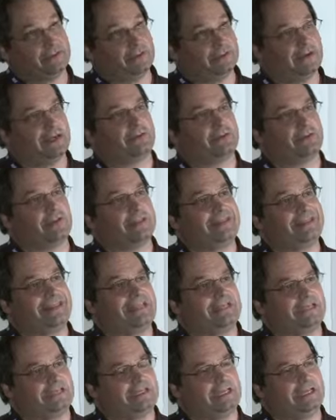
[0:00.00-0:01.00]
or rather
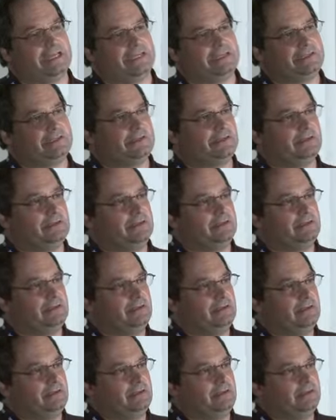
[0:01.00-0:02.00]
authenticates,
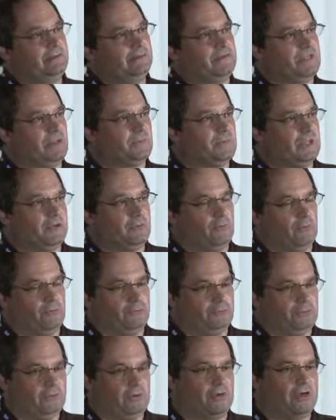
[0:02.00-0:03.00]

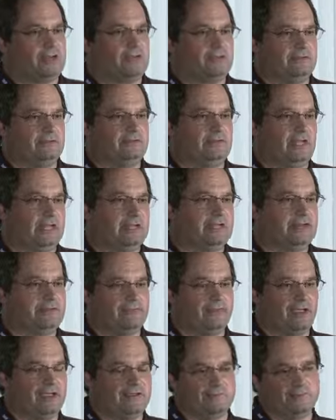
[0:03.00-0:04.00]
something north of
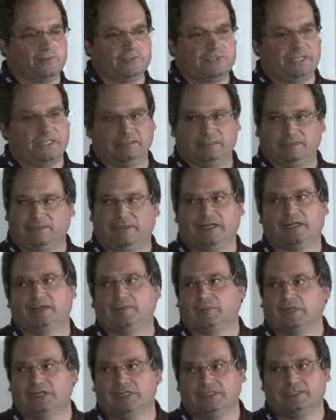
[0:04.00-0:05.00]
95% of
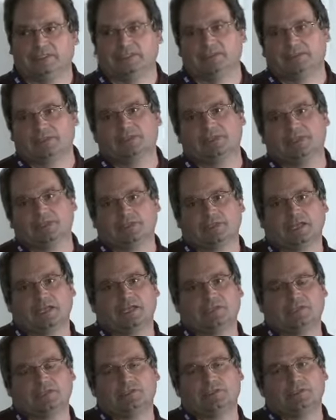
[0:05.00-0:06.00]
enterprise systems these
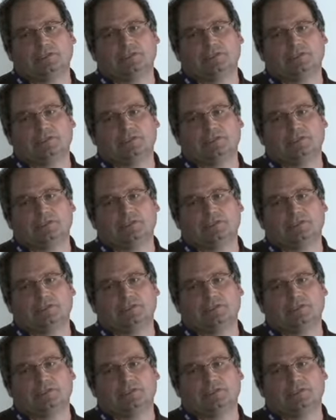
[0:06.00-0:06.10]
days.